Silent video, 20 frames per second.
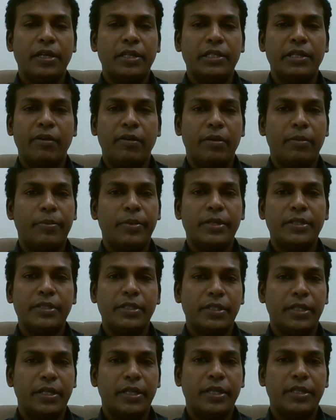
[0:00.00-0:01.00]
development
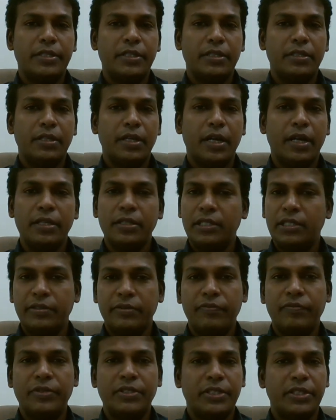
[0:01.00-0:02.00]
in the region, and
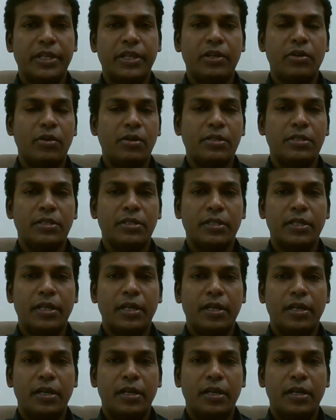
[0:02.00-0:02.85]
which recalls